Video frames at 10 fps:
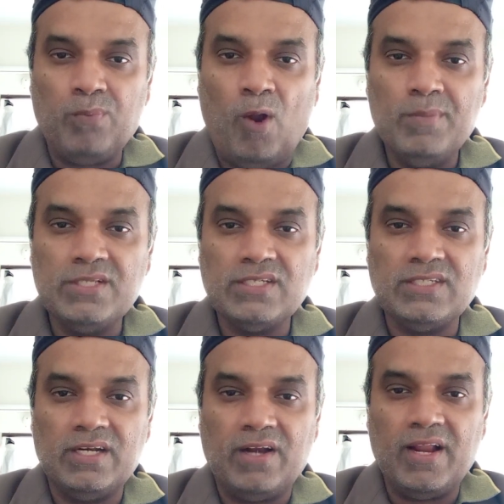
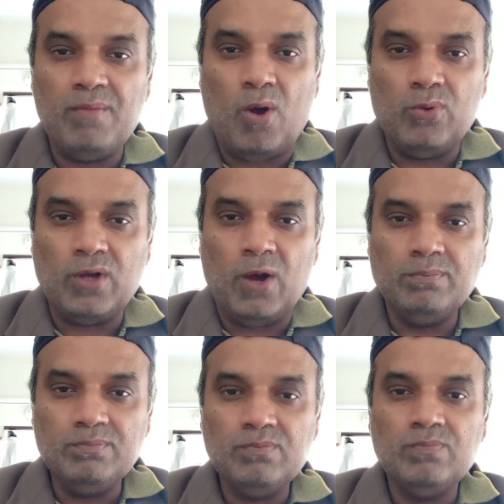promises a dream
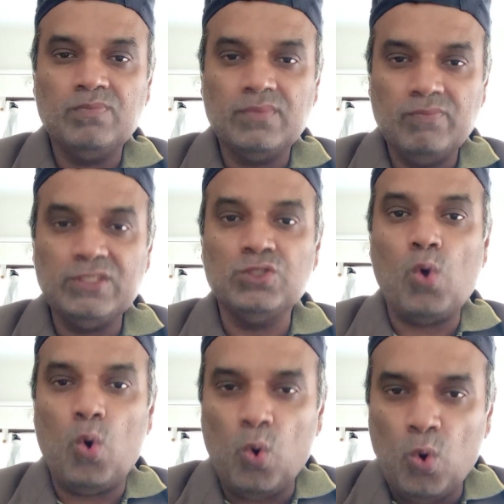outcome, which is
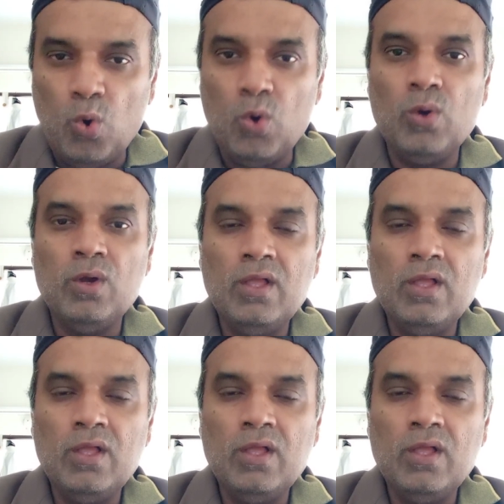O,